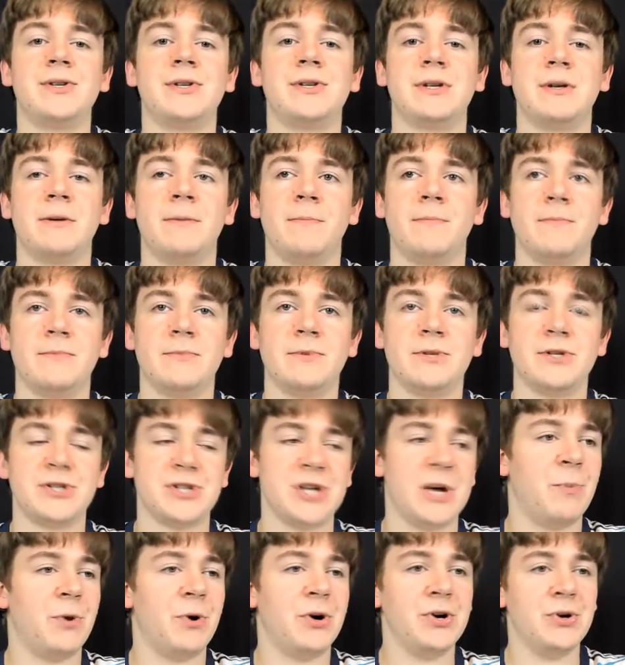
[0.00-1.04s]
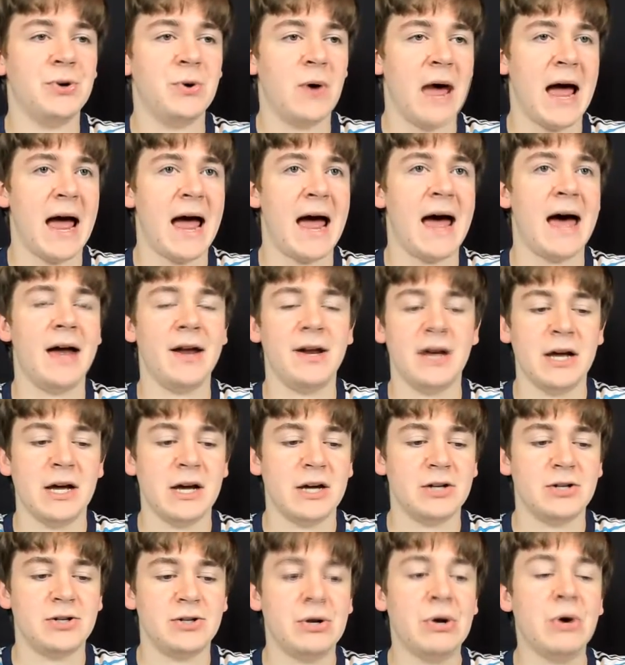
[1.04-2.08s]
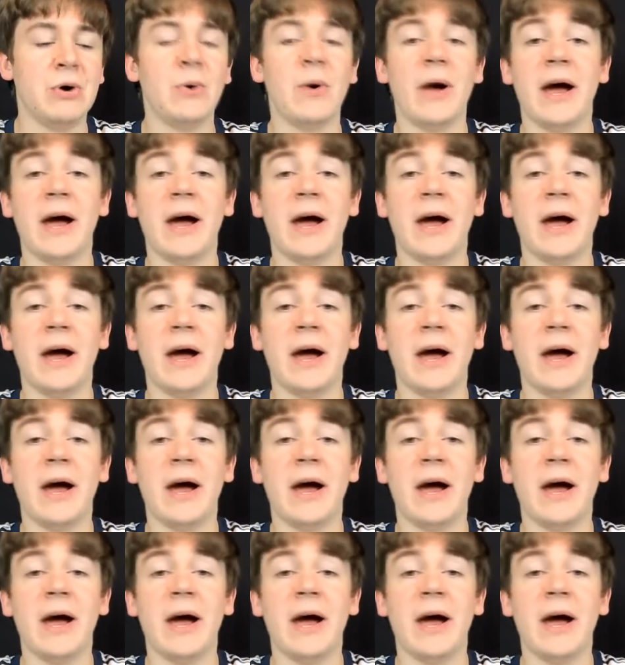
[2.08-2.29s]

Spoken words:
someone who had 2 HP